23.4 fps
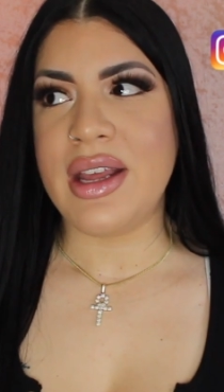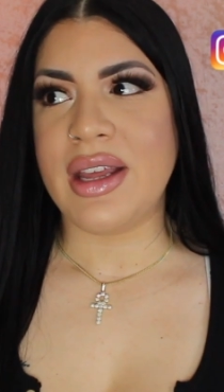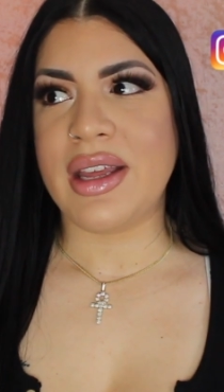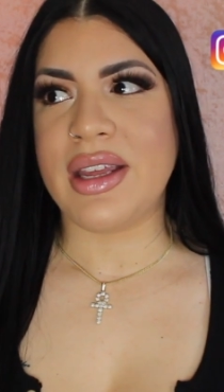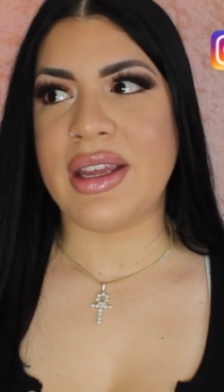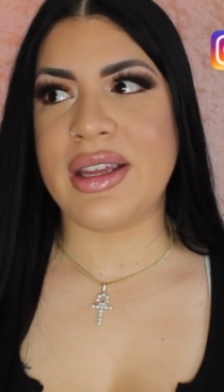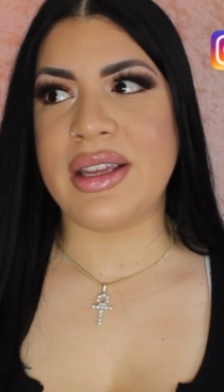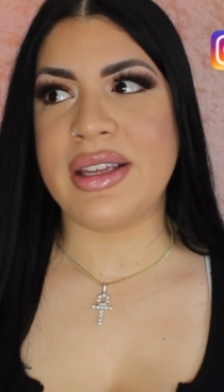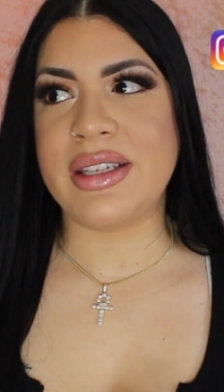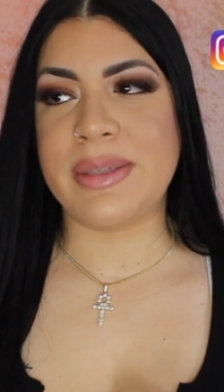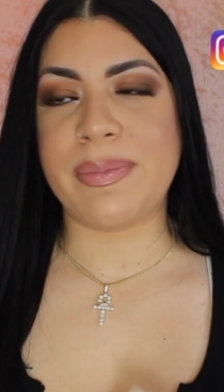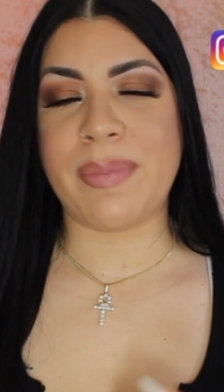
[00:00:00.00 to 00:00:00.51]

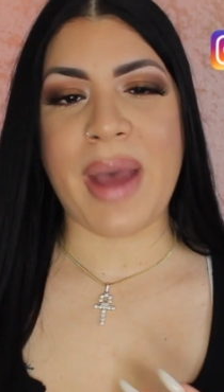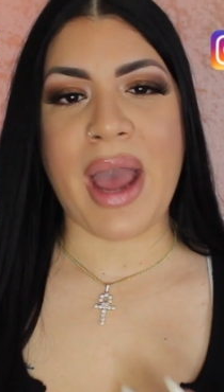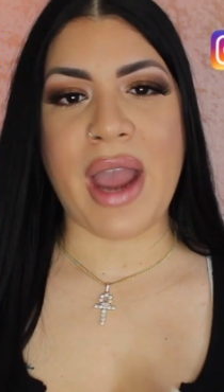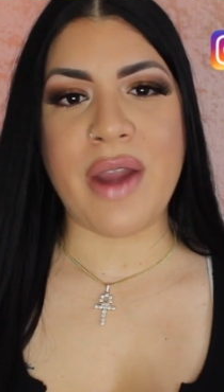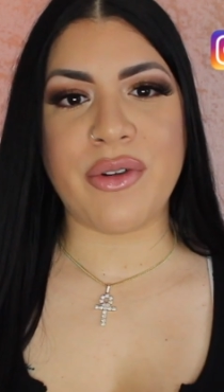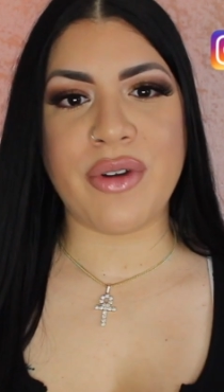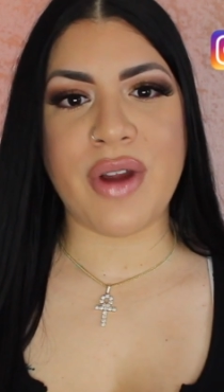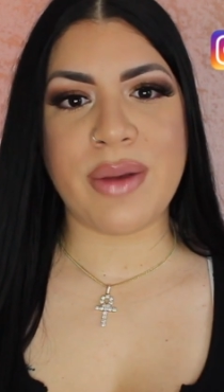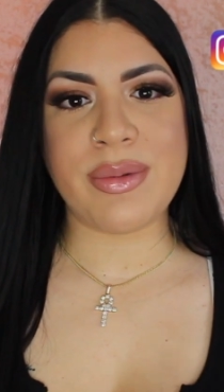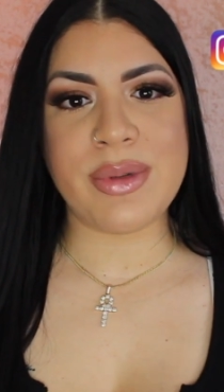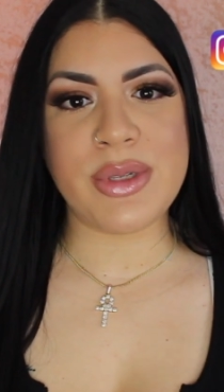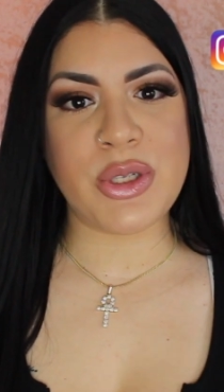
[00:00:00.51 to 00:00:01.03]
his
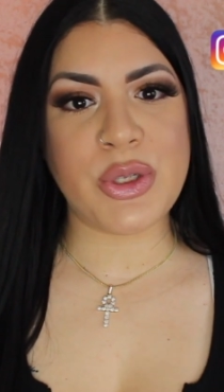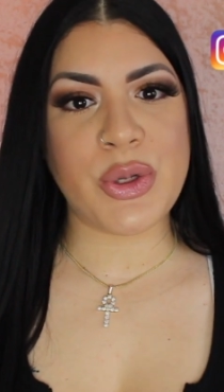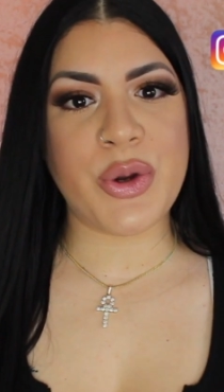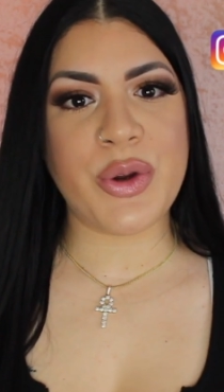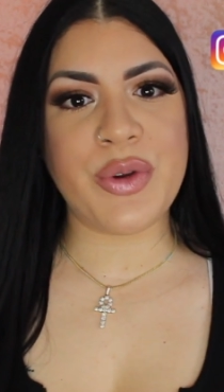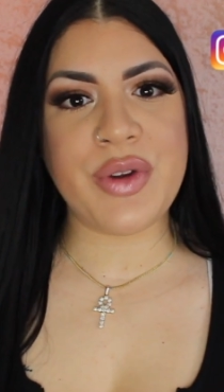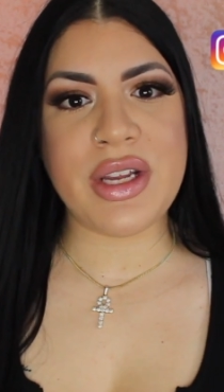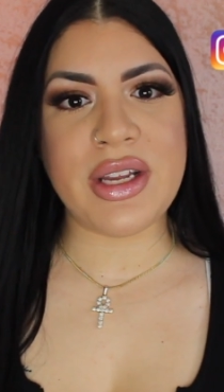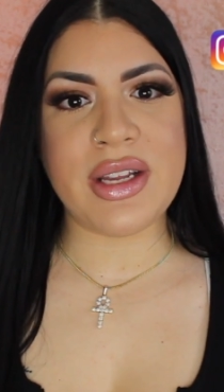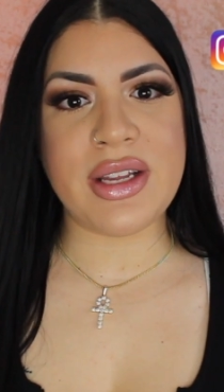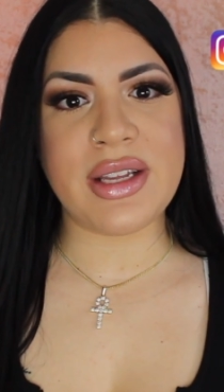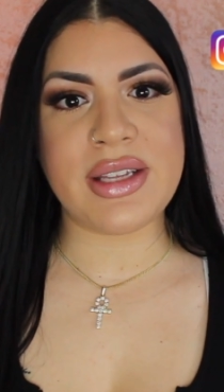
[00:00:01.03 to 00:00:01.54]
background
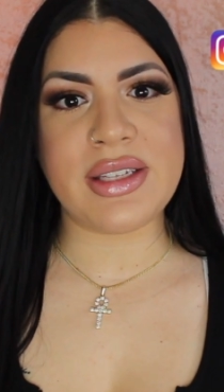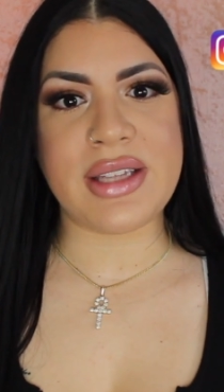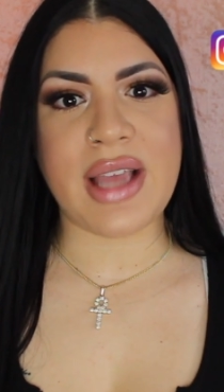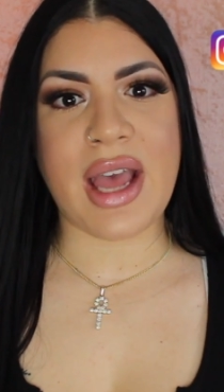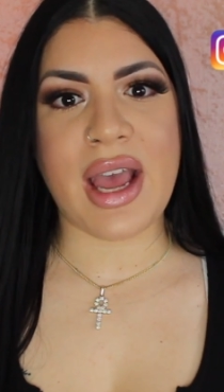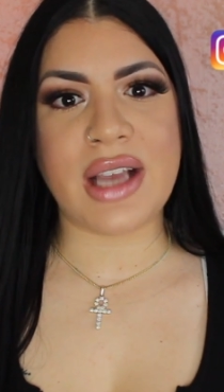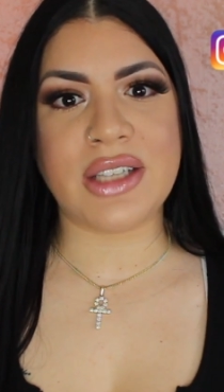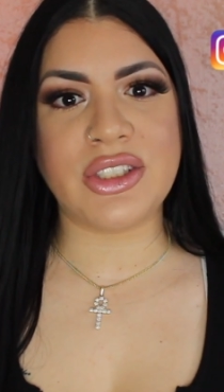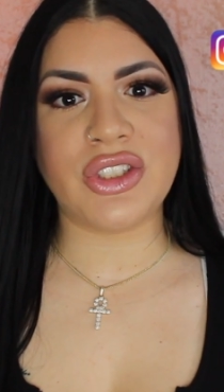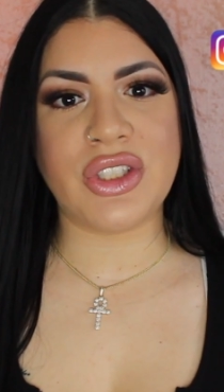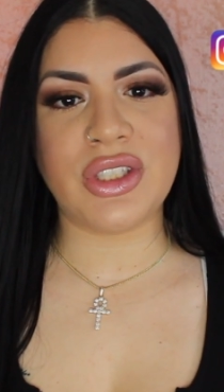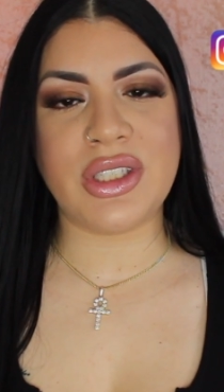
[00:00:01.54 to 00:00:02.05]
story is
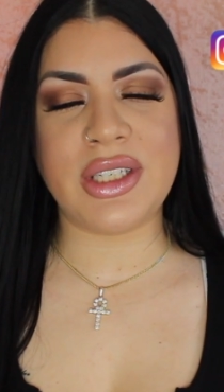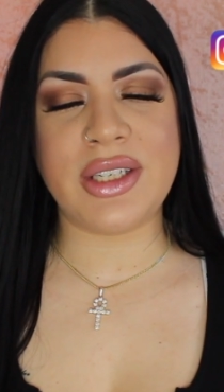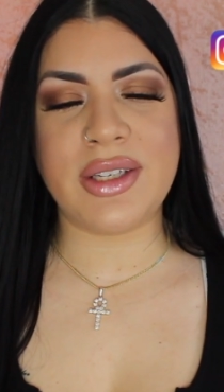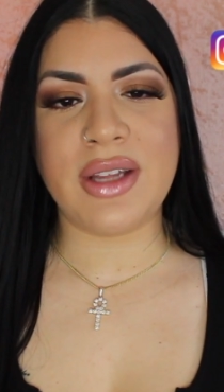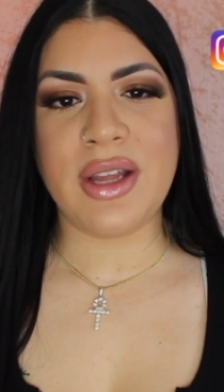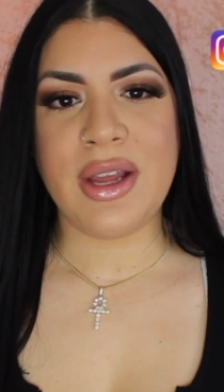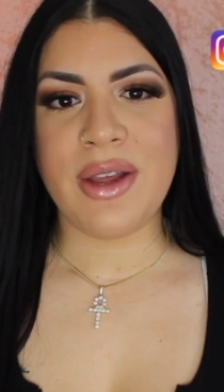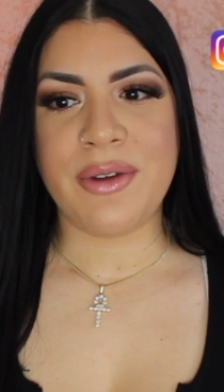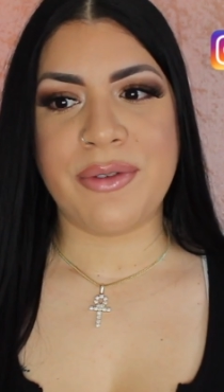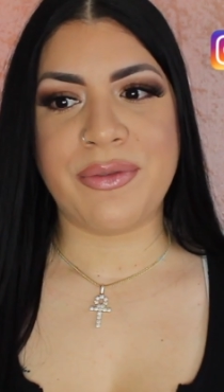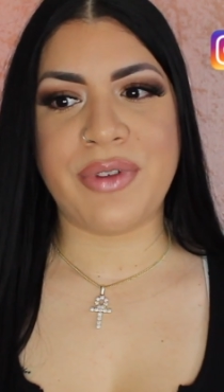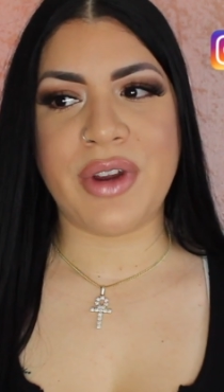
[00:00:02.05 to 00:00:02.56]
actually
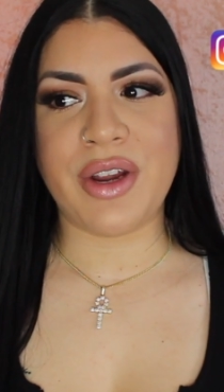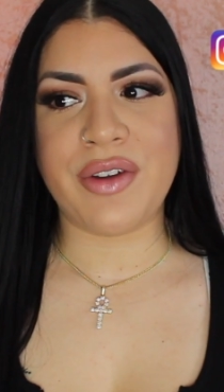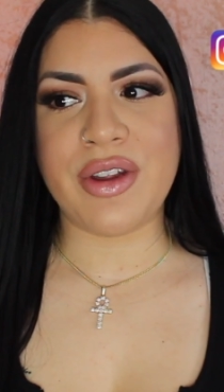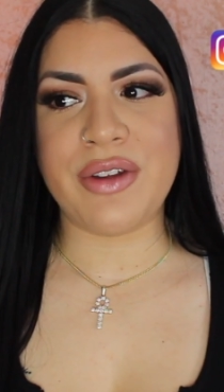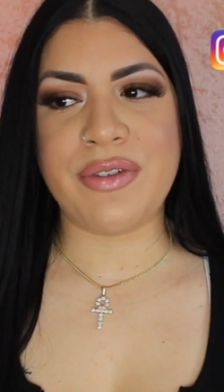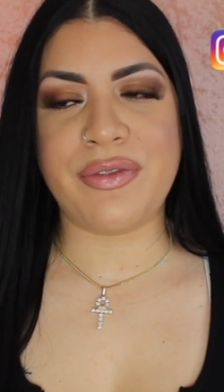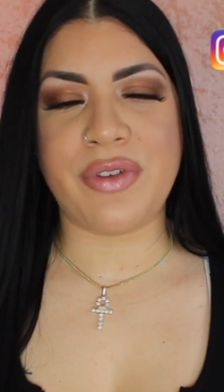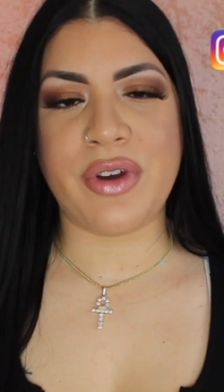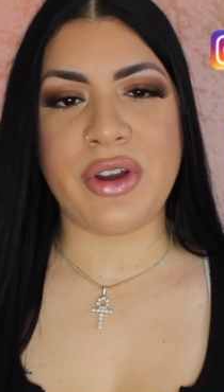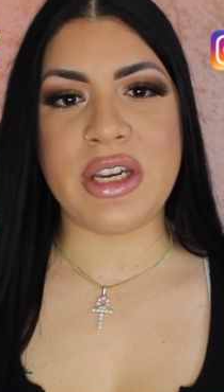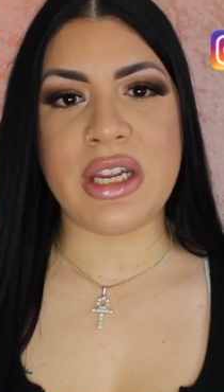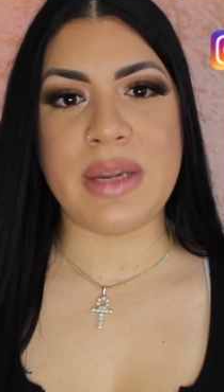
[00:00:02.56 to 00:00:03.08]
very
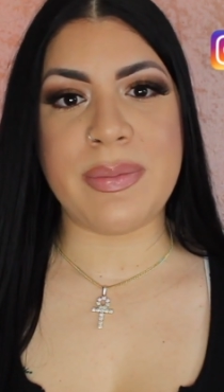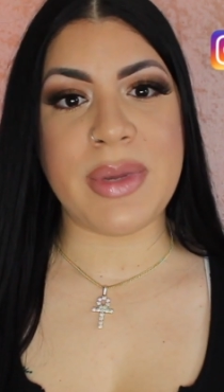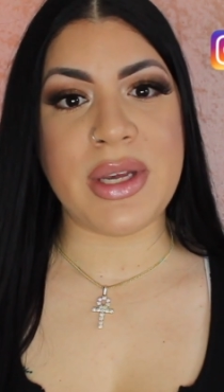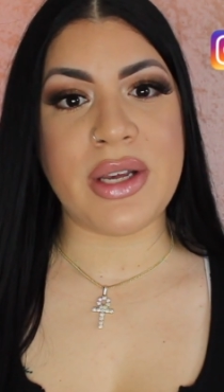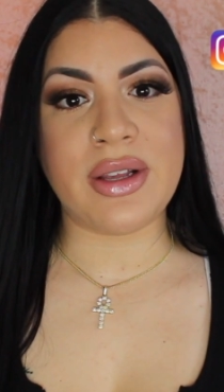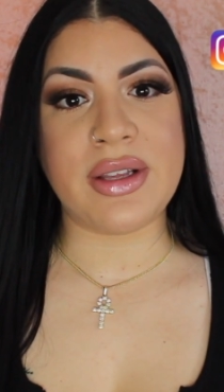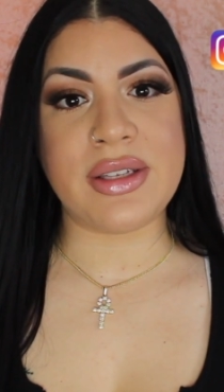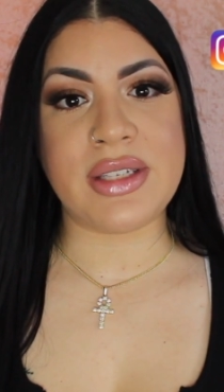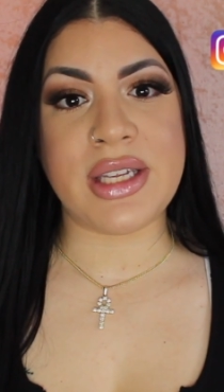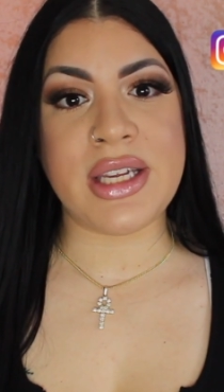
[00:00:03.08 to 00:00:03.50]
funny because